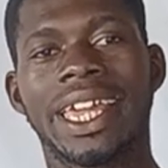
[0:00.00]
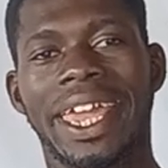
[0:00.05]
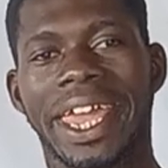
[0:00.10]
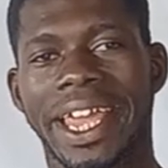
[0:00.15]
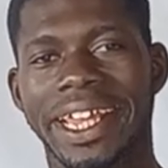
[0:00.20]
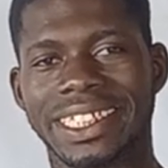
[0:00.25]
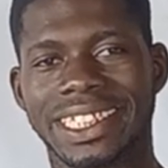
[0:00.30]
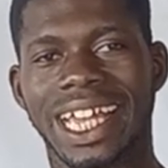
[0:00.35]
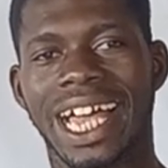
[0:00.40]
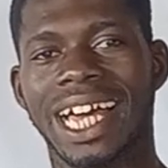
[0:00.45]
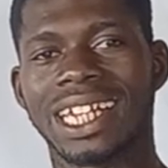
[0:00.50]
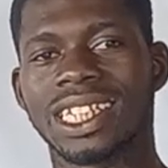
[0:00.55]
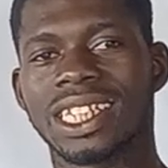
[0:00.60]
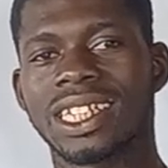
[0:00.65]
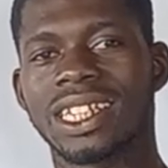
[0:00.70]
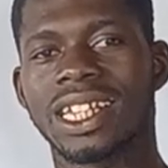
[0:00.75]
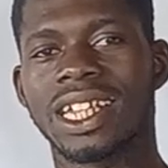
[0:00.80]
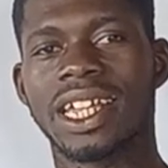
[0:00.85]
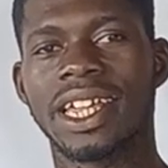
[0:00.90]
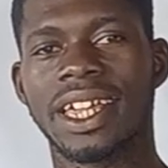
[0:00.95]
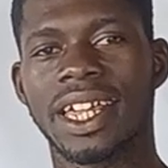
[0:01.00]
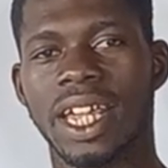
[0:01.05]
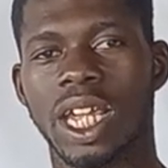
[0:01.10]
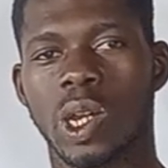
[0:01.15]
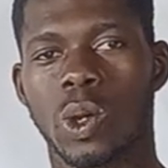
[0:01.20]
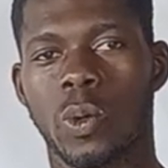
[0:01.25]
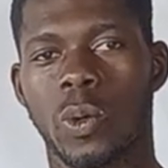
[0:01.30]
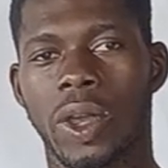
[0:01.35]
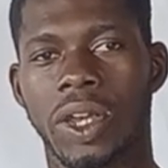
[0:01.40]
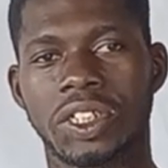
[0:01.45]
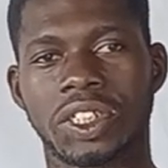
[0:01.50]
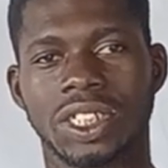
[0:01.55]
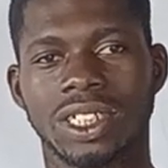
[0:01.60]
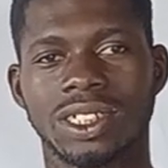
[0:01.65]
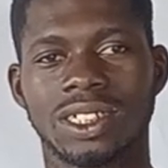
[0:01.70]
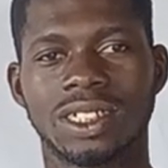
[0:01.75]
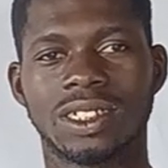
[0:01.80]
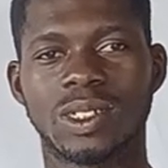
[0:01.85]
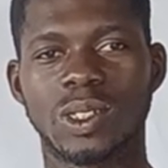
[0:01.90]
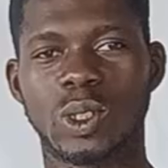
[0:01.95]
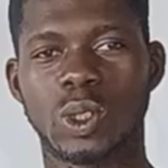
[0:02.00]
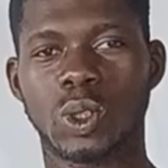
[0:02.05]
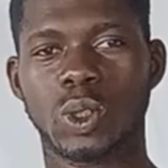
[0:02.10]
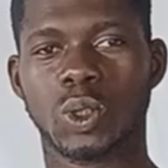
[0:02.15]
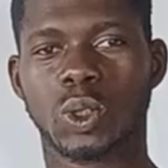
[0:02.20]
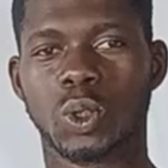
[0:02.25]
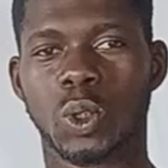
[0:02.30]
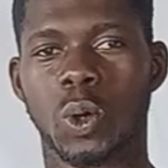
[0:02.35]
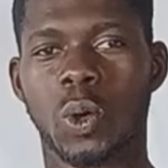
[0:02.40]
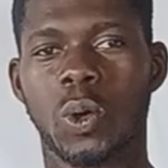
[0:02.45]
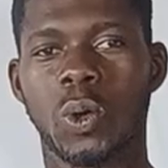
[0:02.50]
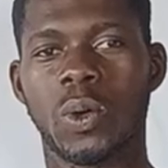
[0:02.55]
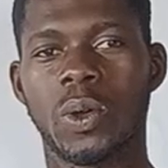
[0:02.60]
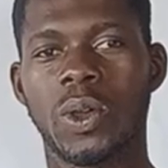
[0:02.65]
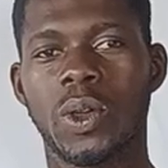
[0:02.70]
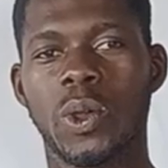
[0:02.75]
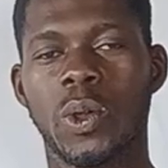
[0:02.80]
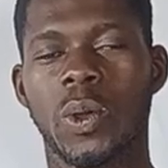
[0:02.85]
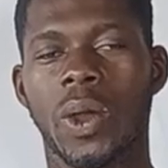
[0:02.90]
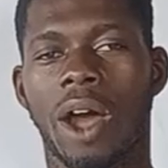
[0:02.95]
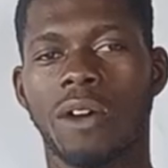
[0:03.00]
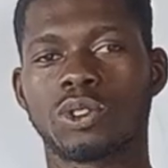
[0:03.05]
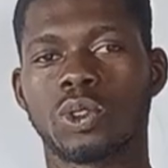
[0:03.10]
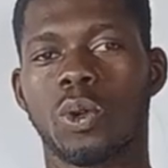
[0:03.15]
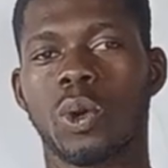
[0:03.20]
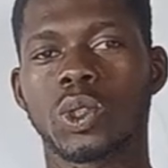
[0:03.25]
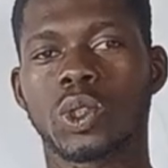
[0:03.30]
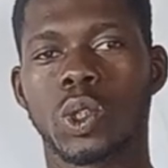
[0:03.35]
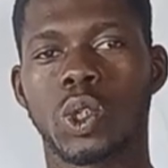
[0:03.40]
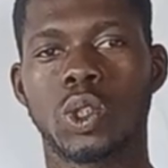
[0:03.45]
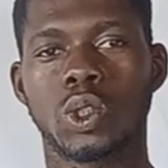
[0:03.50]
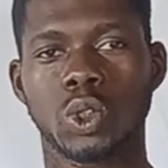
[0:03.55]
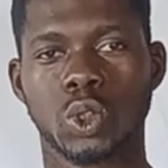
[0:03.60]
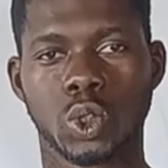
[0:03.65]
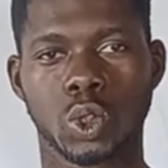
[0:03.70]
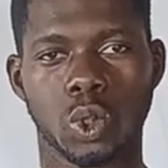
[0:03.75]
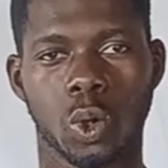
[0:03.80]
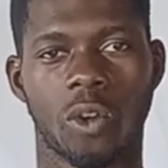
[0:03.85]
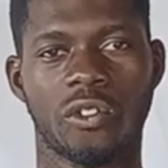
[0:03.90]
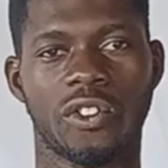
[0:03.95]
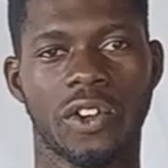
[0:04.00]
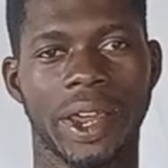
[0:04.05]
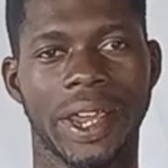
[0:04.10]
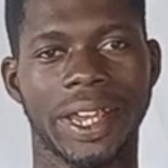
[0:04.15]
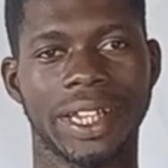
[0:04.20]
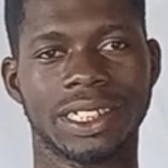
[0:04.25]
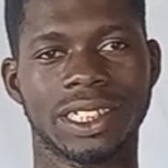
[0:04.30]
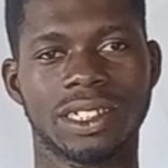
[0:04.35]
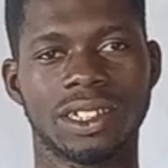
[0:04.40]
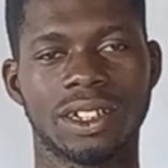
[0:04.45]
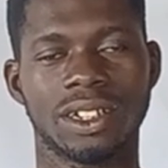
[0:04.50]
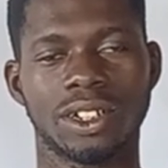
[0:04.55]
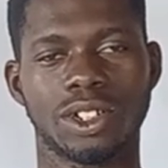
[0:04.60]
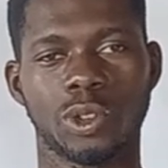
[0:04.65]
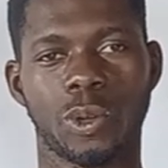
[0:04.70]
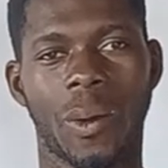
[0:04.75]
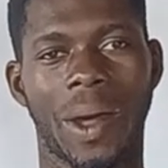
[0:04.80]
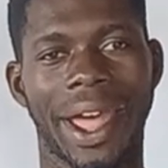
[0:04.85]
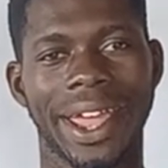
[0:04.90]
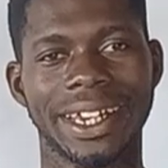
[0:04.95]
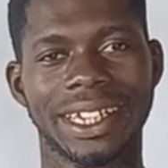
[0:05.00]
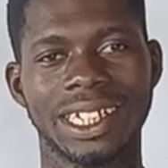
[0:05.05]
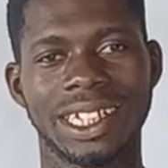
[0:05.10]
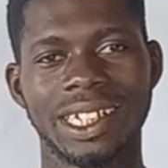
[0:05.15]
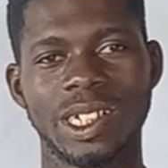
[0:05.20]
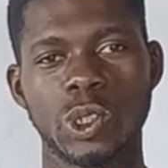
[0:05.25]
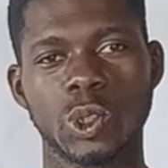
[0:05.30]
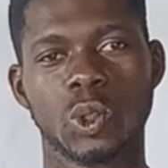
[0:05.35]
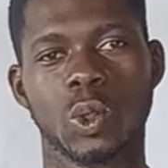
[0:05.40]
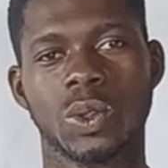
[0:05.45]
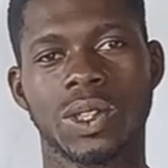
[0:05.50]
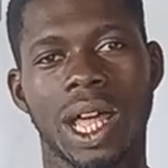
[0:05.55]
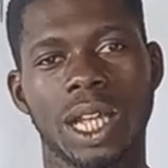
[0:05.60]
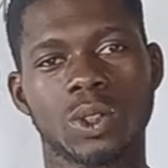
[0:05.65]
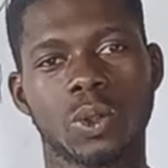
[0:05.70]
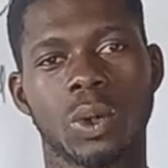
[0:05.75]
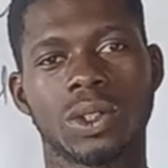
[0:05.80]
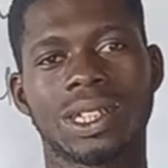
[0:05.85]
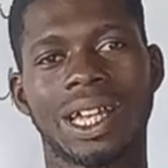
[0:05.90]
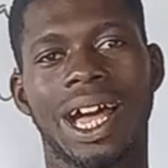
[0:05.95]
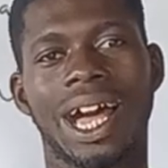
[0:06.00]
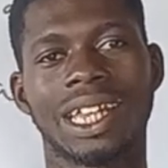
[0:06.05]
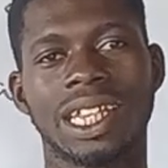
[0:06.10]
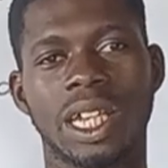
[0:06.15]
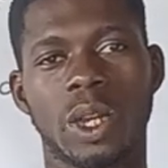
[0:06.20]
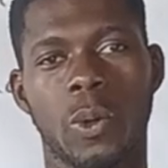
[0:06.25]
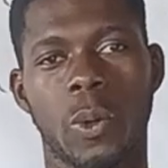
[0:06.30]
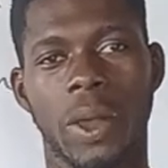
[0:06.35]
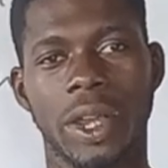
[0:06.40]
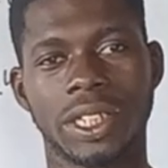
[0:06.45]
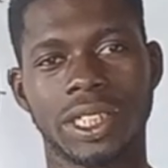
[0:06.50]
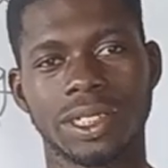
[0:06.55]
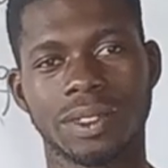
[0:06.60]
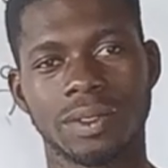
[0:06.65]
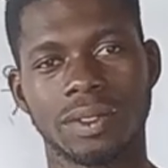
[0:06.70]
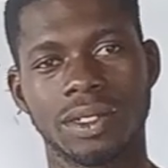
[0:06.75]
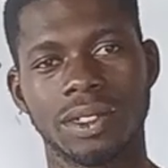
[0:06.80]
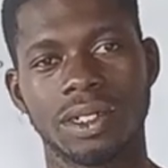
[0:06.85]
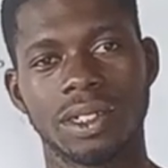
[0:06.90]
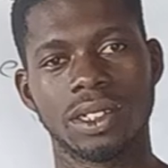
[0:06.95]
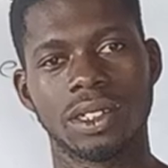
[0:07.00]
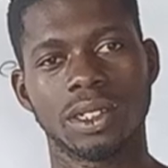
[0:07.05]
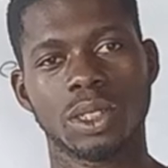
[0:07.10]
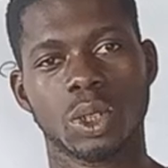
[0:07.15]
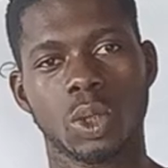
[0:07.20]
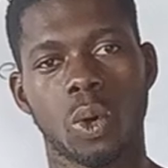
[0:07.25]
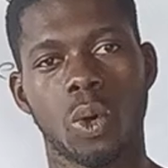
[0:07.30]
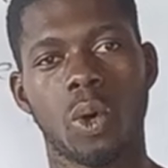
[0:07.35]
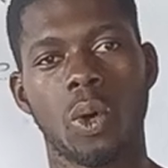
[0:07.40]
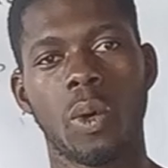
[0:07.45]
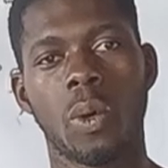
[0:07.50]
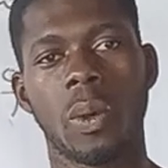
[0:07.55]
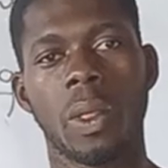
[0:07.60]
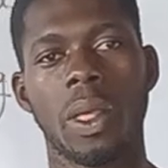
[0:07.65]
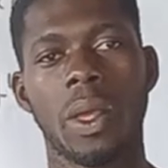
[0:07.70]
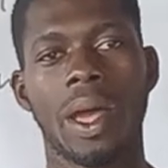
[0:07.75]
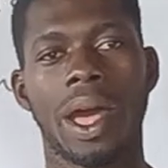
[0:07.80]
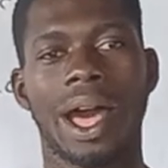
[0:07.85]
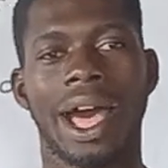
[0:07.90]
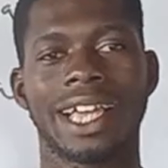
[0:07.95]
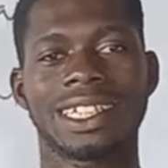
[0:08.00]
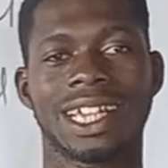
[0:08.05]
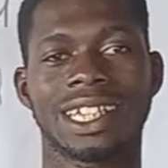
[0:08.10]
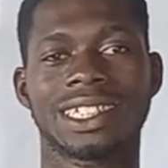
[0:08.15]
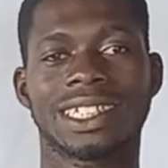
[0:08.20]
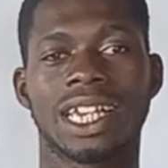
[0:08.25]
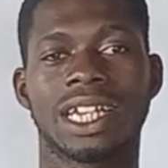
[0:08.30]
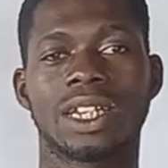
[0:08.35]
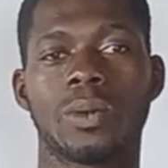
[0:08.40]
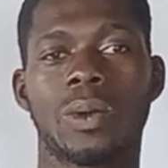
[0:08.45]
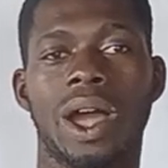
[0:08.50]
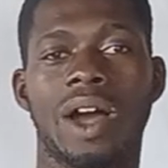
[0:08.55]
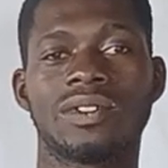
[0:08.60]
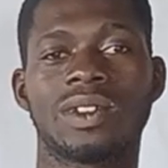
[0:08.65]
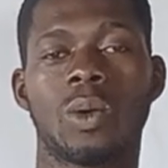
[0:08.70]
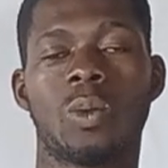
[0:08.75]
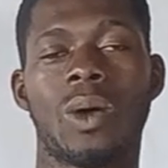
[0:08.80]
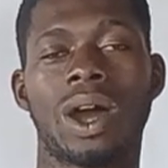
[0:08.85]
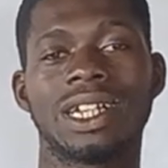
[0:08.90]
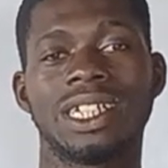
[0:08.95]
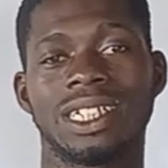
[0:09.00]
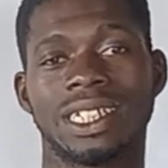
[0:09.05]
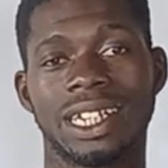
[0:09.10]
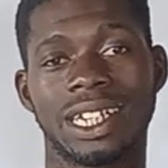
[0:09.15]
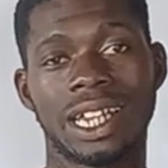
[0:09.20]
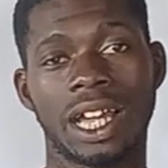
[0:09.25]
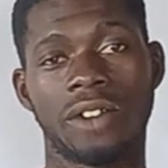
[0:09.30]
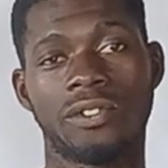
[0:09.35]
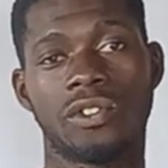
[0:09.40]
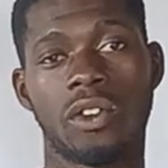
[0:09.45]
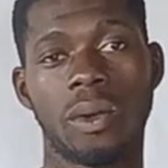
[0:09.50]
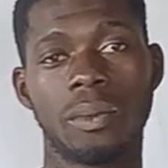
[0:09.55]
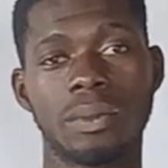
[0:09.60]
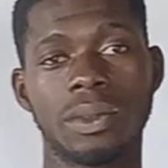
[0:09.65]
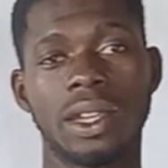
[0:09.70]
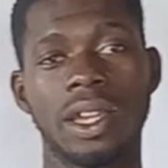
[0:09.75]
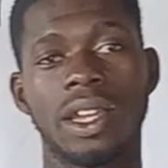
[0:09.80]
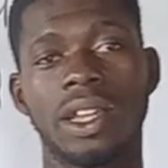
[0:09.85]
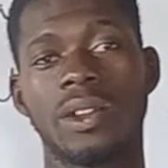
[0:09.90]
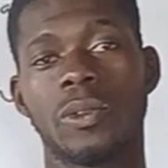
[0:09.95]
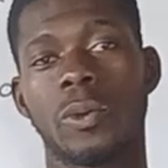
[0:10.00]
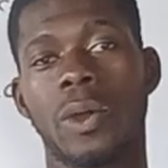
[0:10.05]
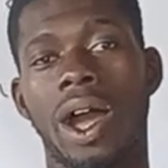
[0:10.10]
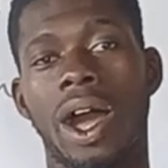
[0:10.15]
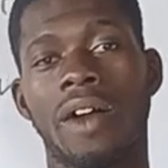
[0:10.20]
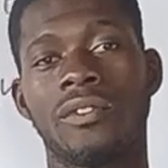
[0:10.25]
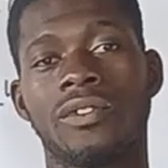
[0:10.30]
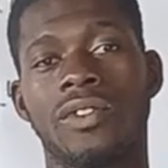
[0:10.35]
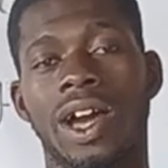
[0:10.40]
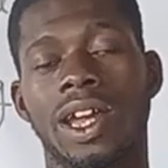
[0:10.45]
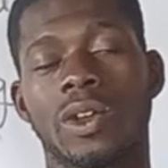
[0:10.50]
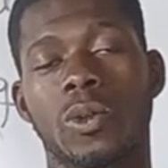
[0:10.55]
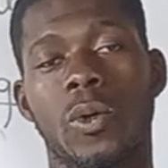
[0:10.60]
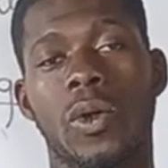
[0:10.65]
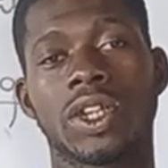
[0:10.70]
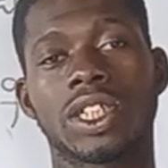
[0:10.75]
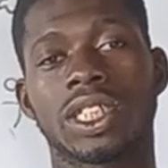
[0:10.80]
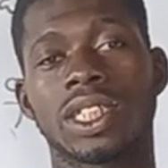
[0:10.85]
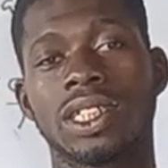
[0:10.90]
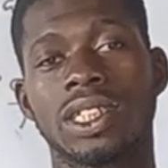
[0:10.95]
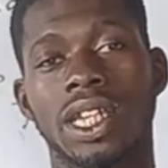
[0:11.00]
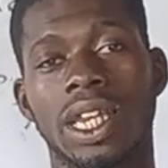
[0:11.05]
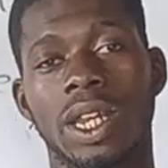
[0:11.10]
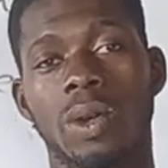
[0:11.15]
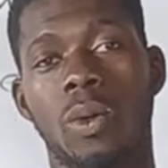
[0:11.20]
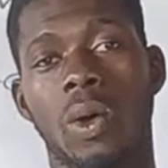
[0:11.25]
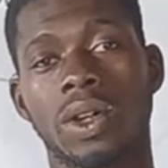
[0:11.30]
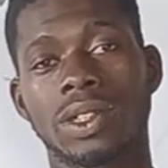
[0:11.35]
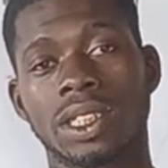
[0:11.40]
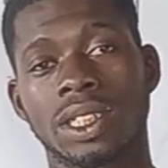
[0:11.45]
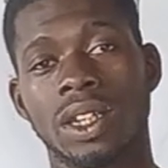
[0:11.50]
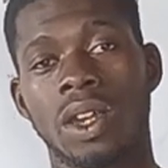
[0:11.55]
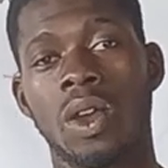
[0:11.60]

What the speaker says: Is an equation. So you have to solve for it, right? So that's what an equation. So as I said, we have the one in linear form. We have an equation in what?